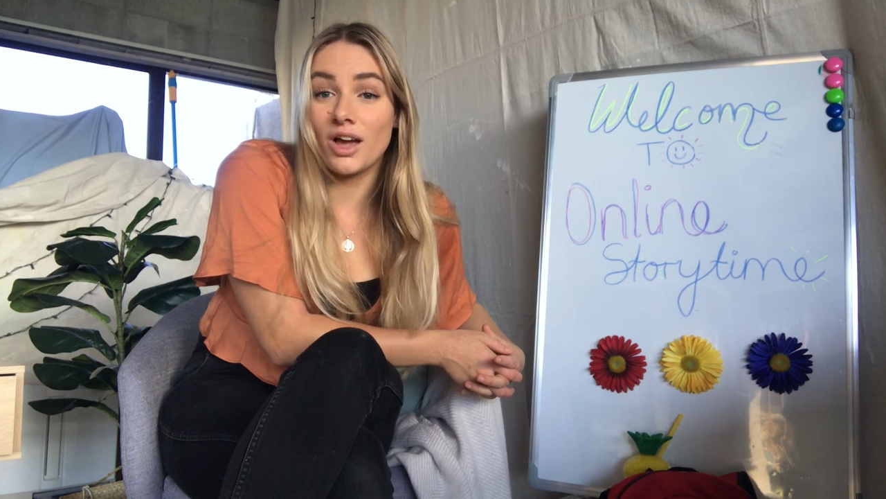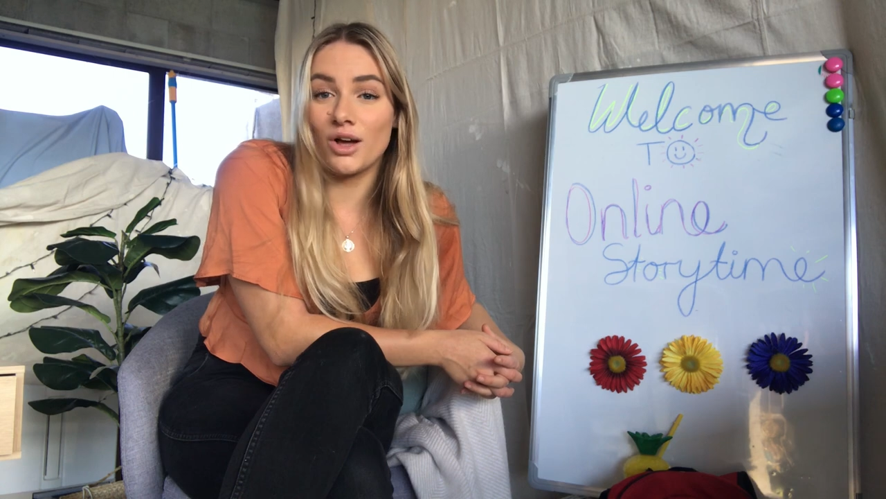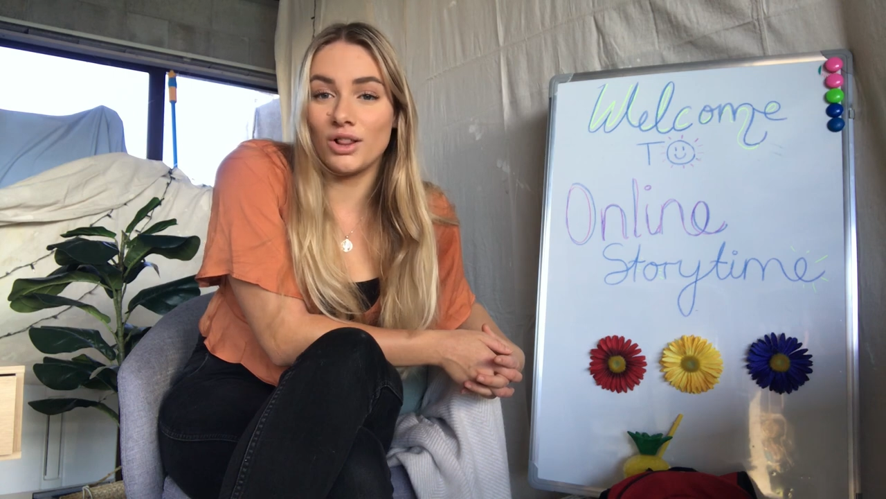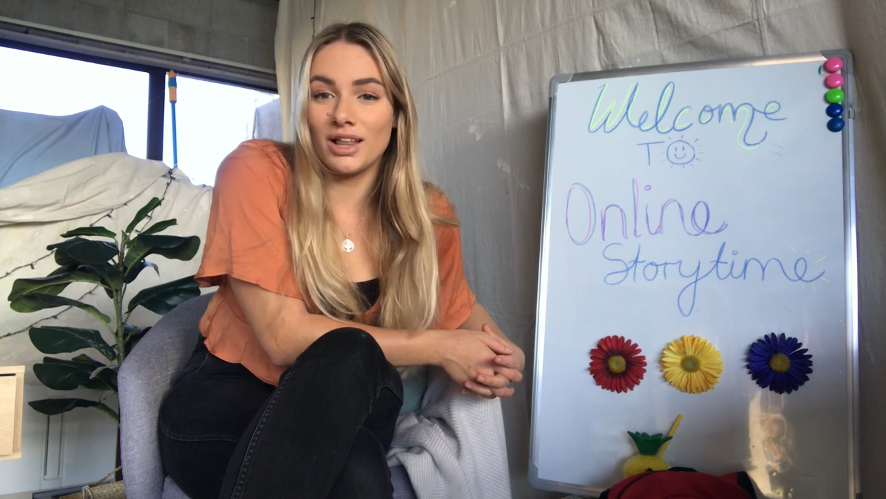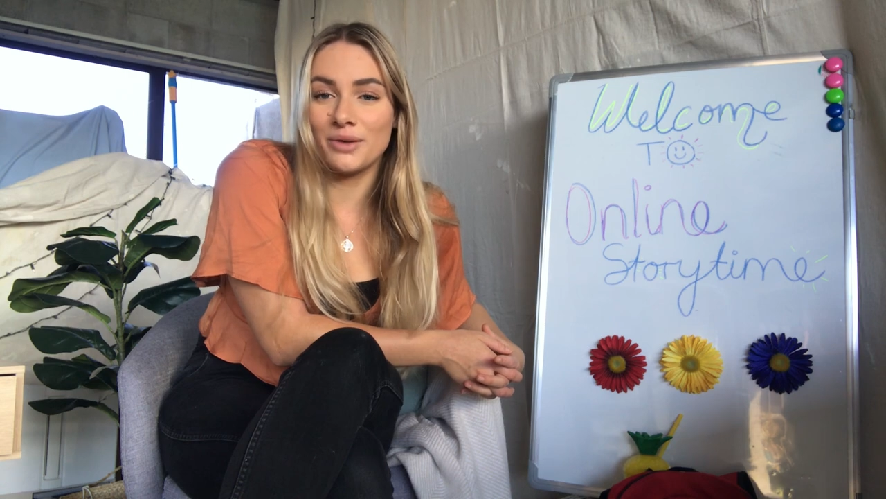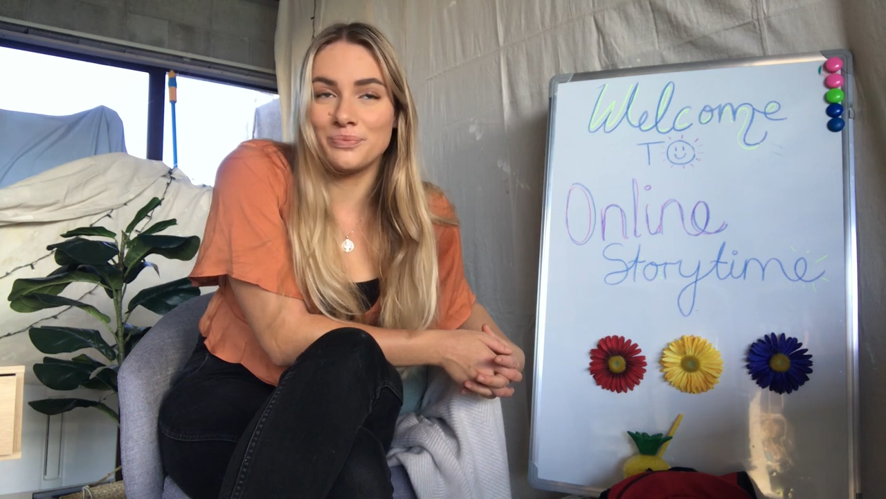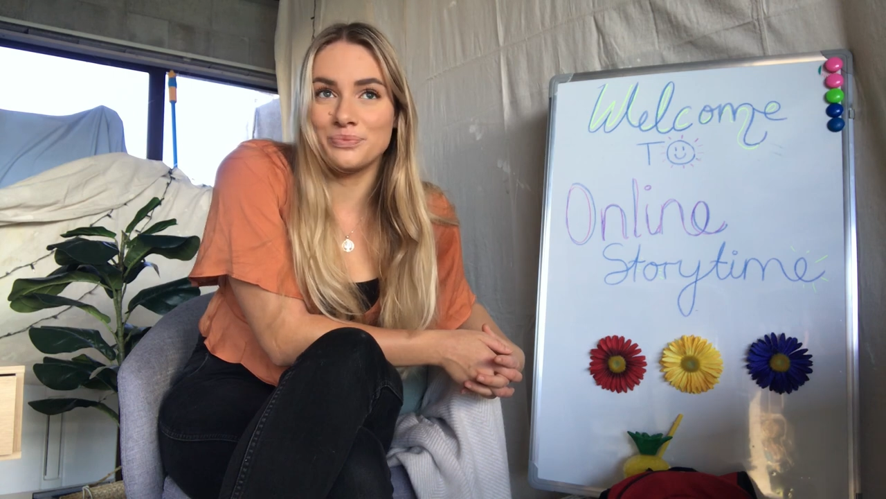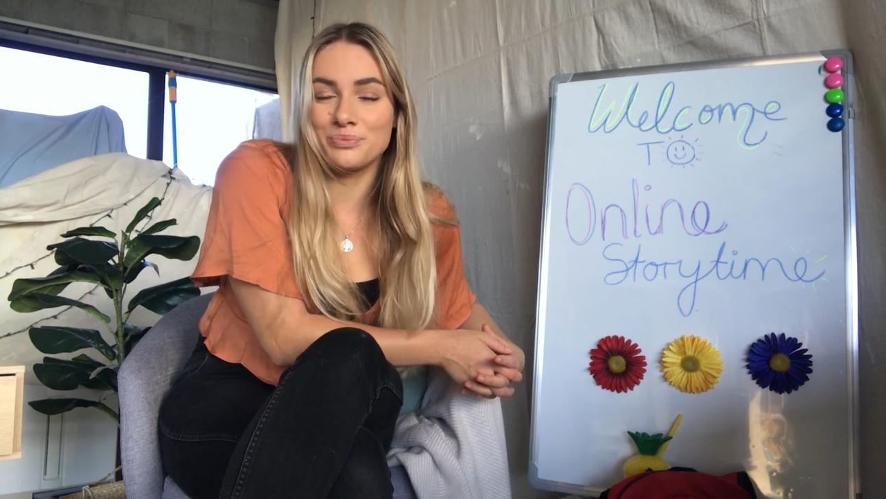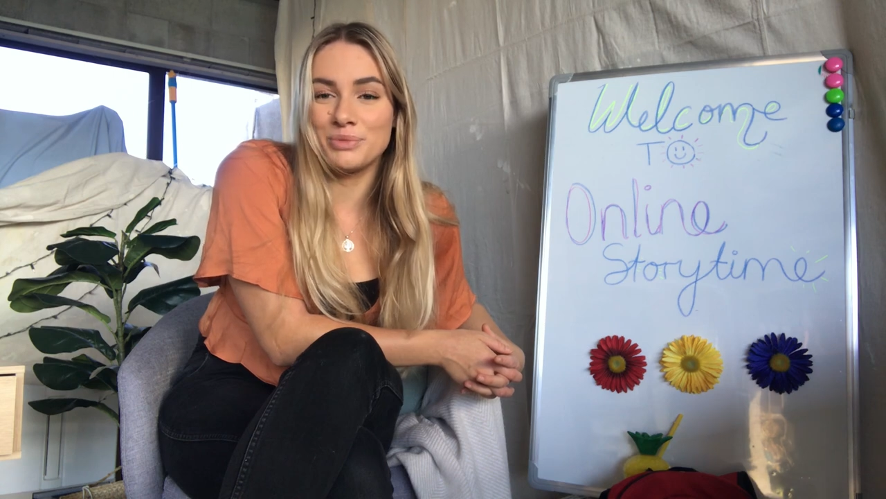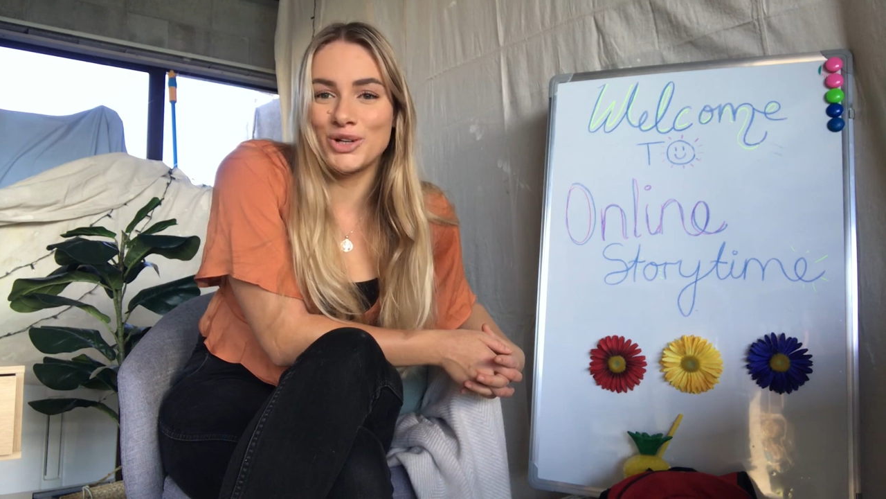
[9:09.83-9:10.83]
I'll
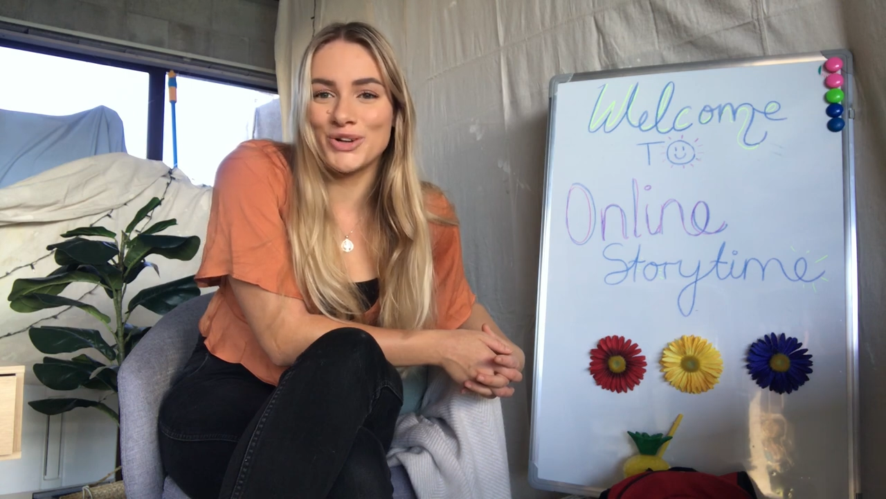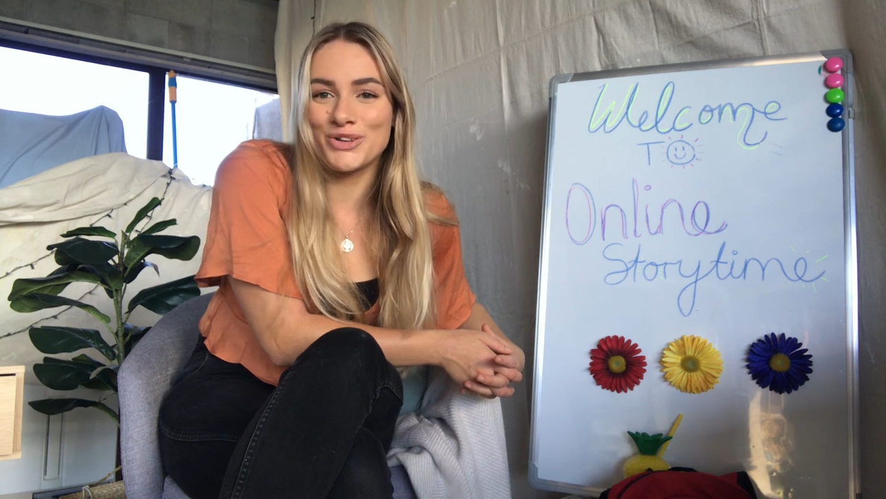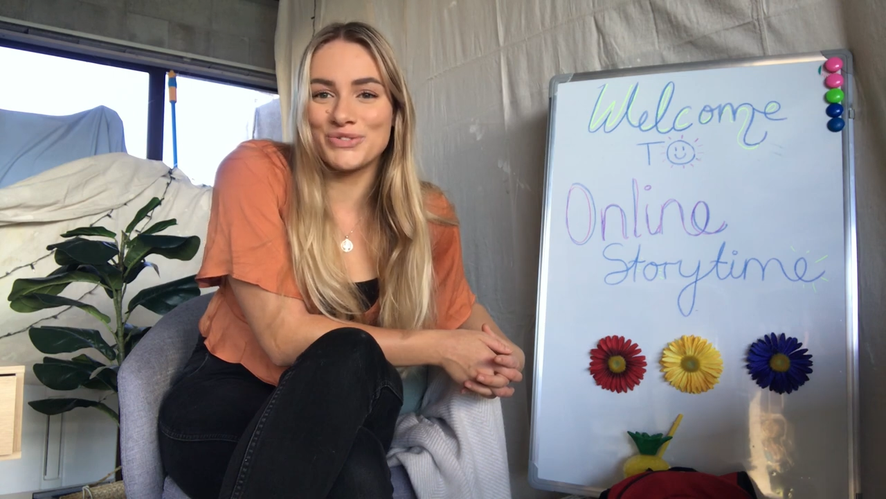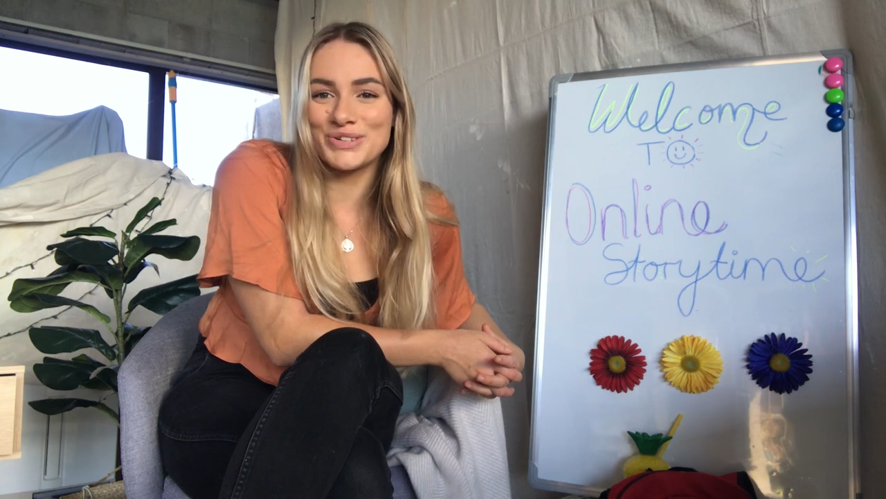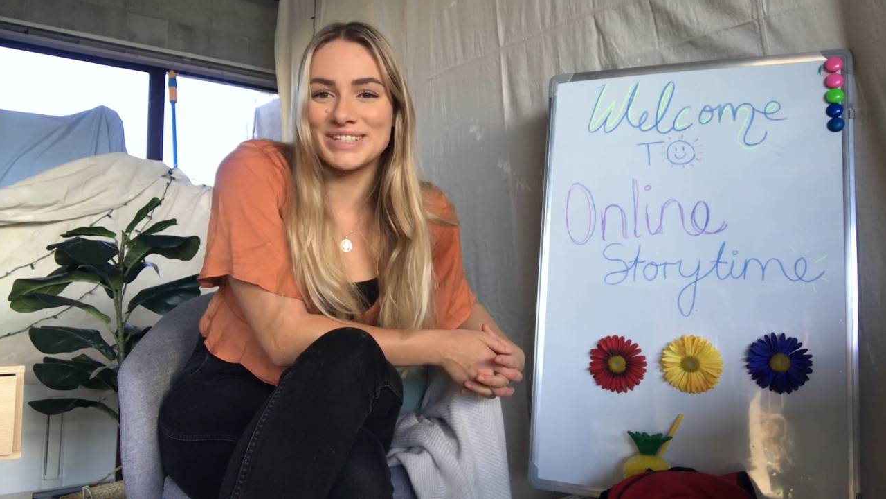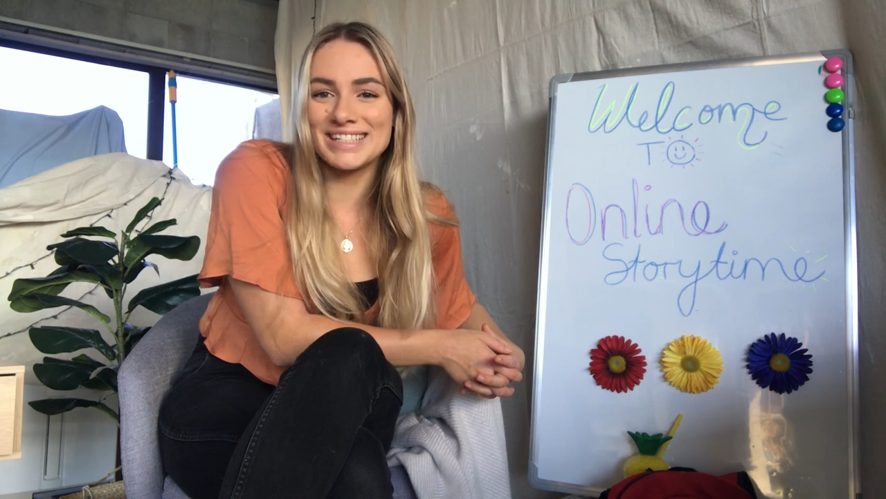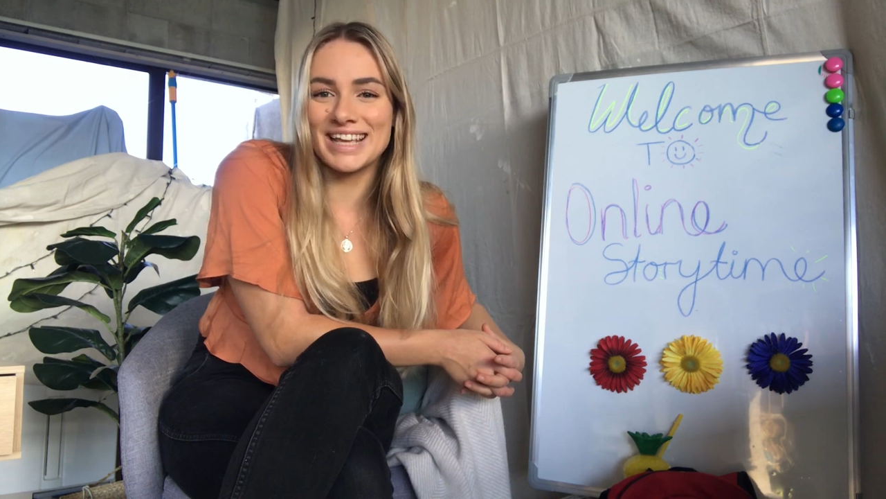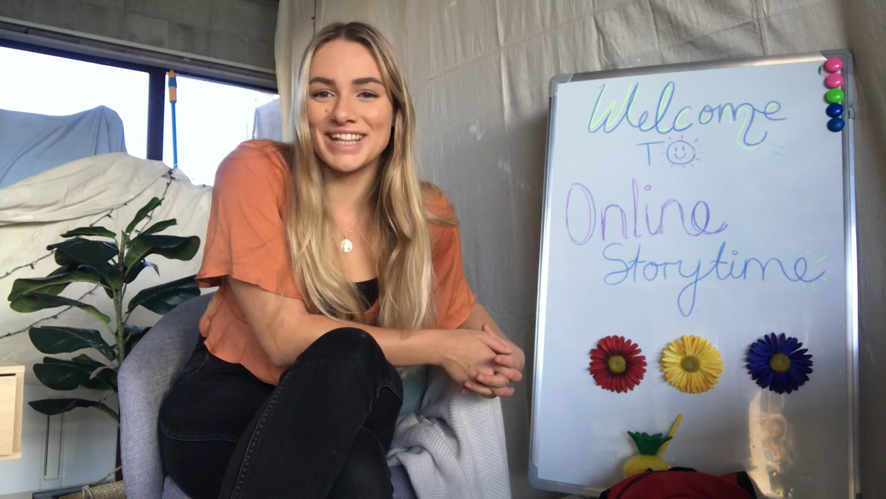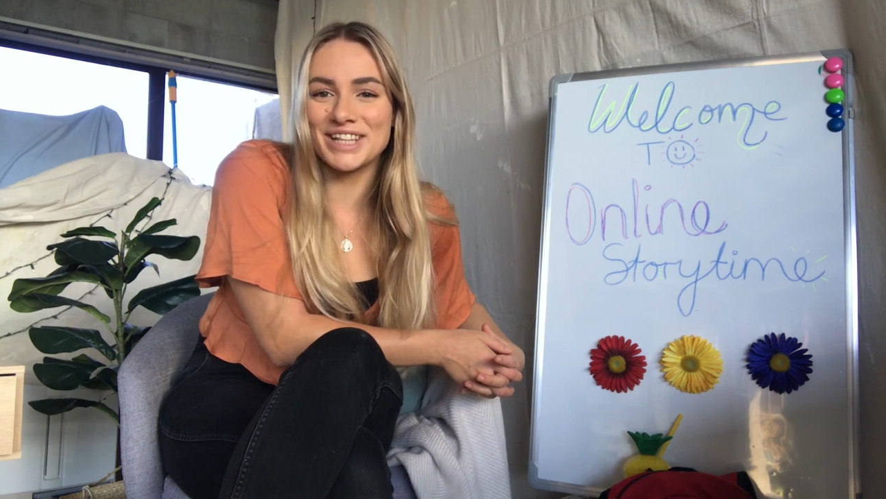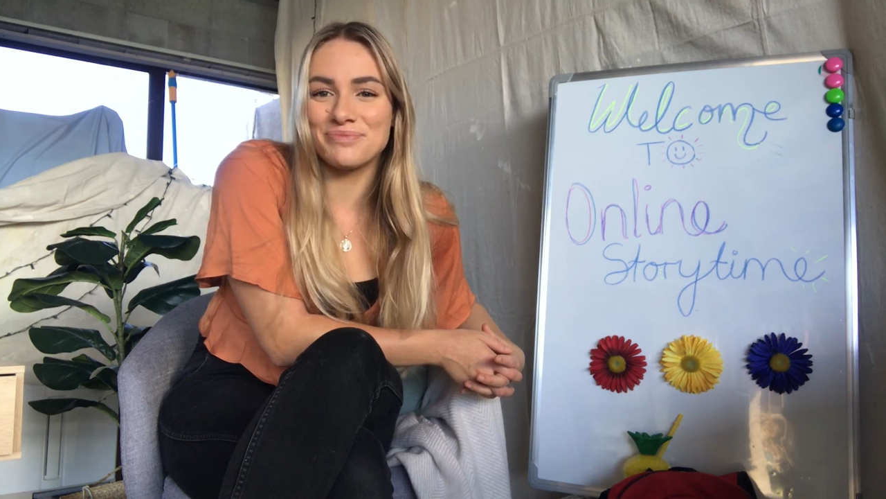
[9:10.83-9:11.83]
be looking forward to
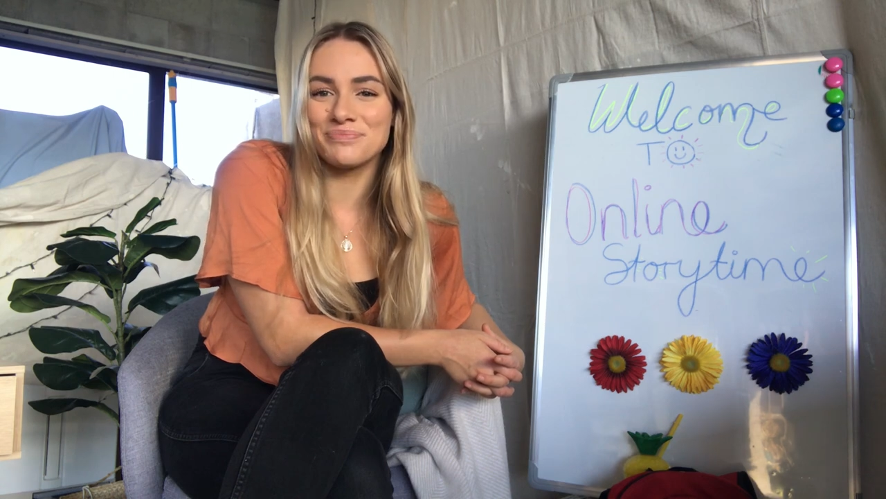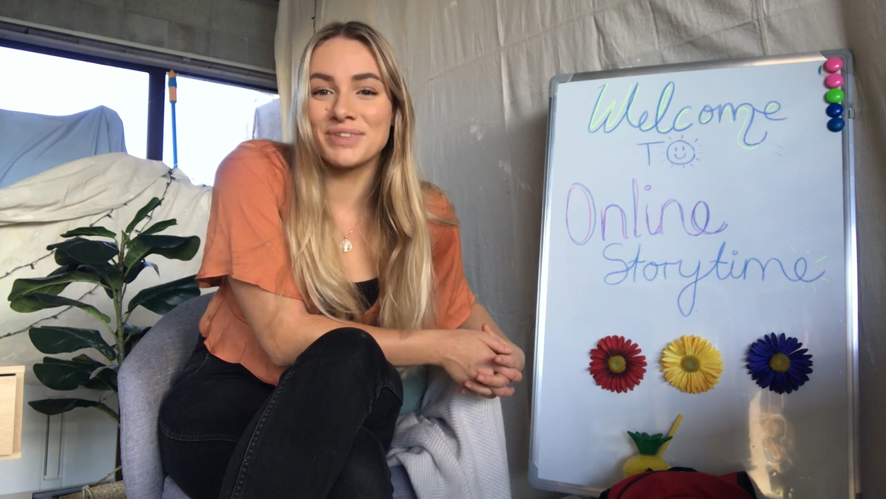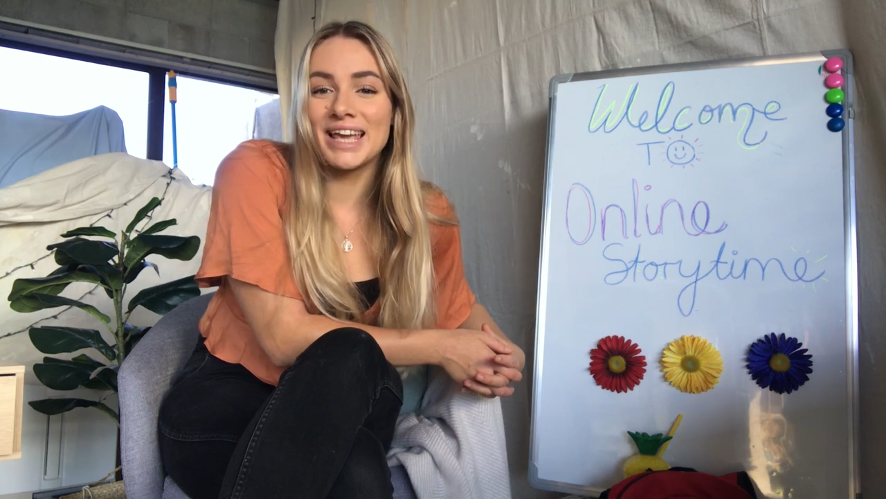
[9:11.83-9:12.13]
seeing them.